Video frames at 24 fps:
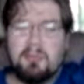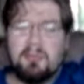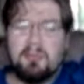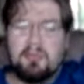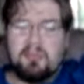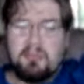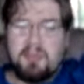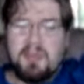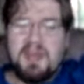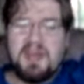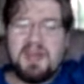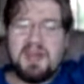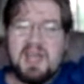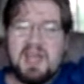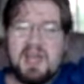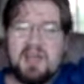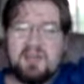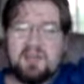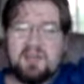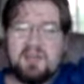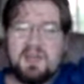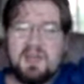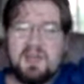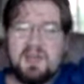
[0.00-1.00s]
who've been
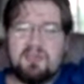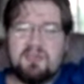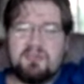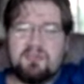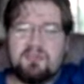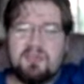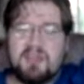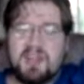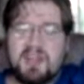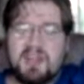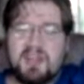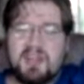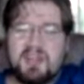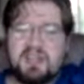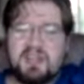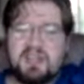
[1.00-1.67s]
out there fighting,